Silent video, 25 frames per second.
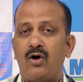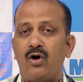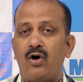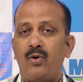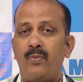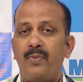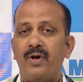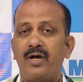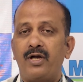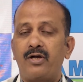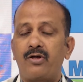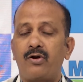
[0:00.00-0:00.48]

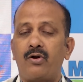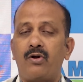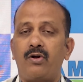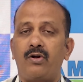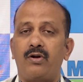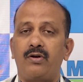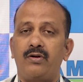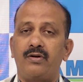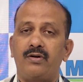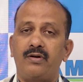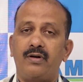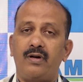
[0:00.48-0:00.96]

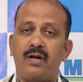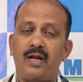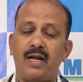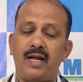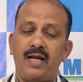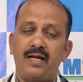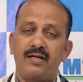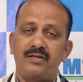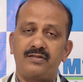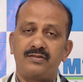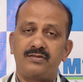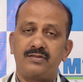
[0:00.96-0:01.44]
Omicron
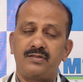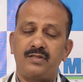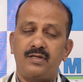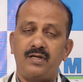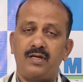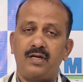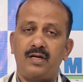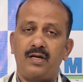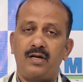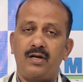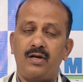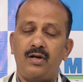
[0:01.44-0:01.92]
as
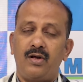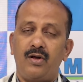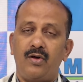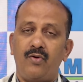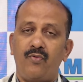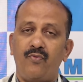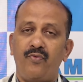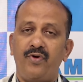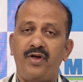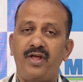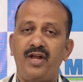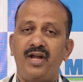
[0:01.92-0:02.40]
a
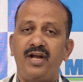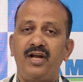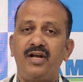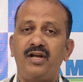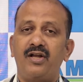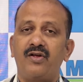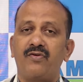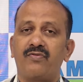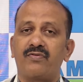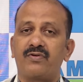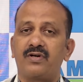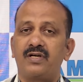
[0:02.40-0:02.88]

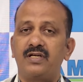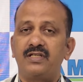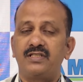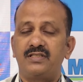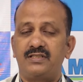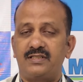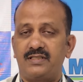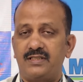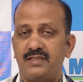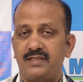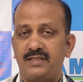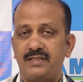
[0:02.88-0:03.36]
variant of
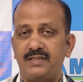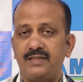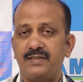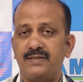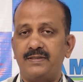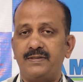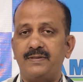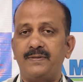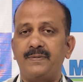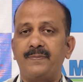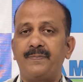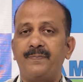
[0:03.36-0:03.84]

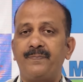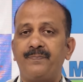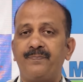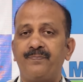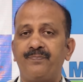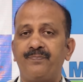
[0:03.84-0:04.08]
concern.